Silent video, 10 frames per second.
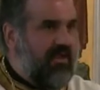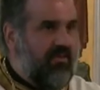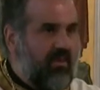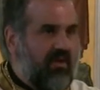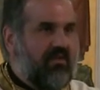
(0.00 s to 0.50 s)
he
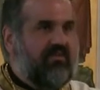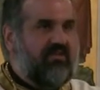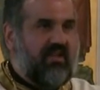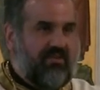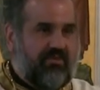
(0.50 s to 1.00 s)

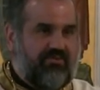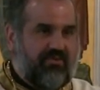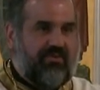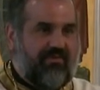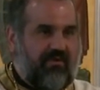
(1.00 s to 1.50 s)
was in the
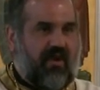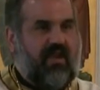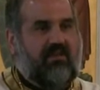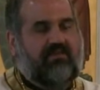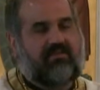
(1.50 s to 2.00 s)
truth of
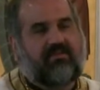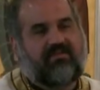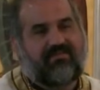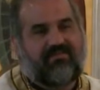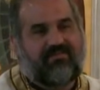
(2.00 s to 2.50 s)
Christ.
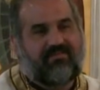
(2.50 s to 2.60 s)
